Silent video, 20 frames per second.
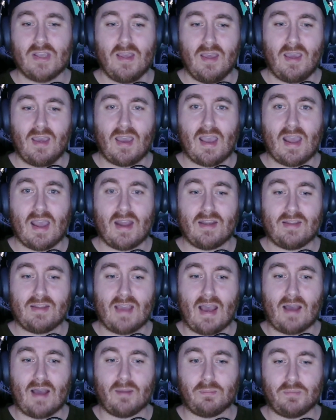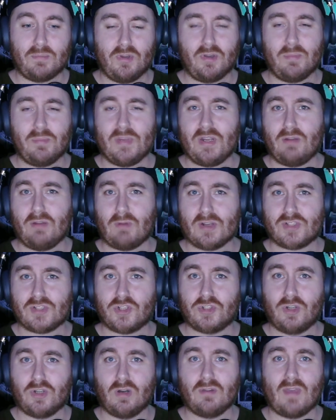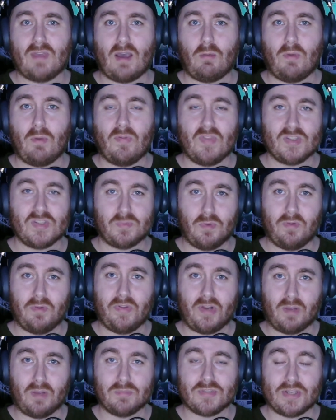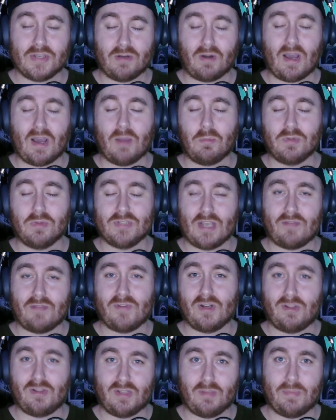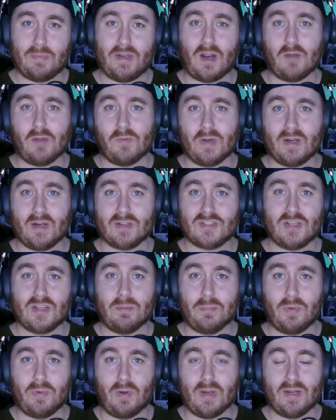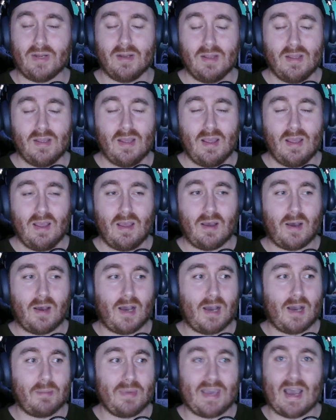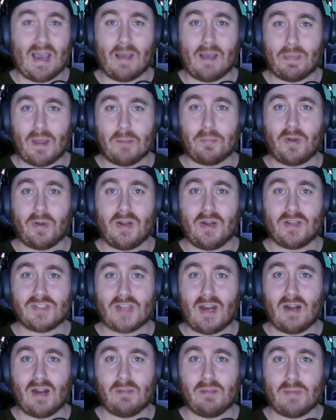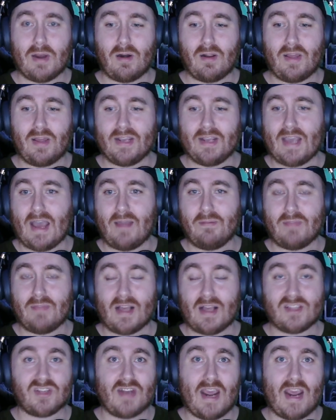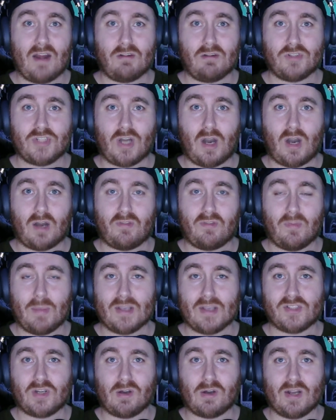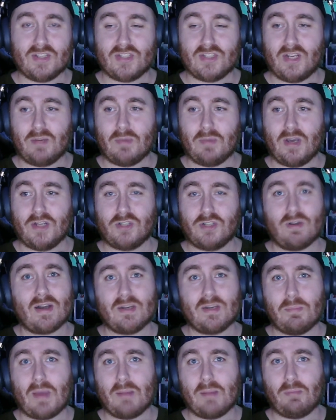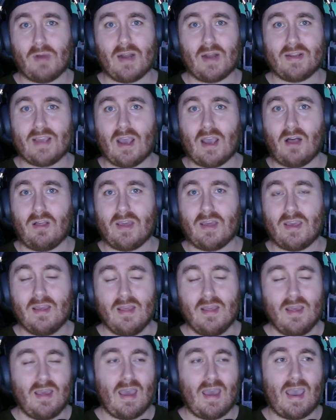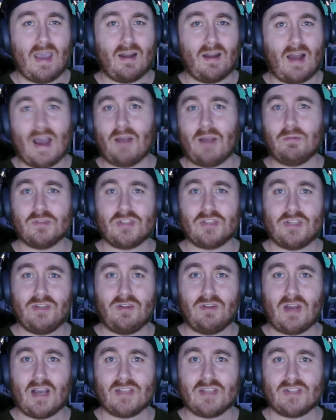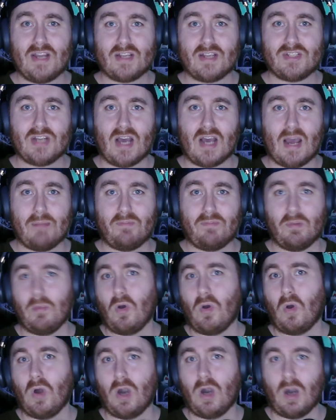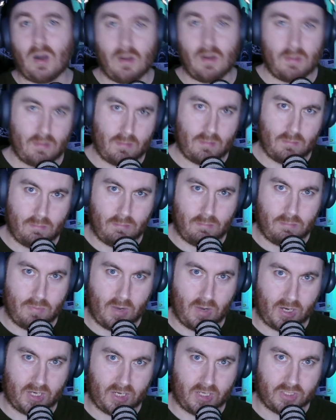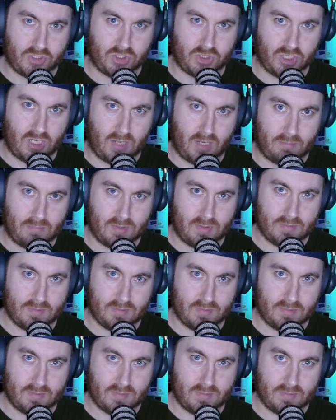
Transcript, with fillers: And yeah, you can be rest assured that when this movie comes out, I will definitely be covering at some point. Uh, but yeah, I'm pretty excited about it. Again, that's Nanoshark from SRS Cinema, directed by Brett Kelly. And I will see you guys next time for more Bucket of Chum.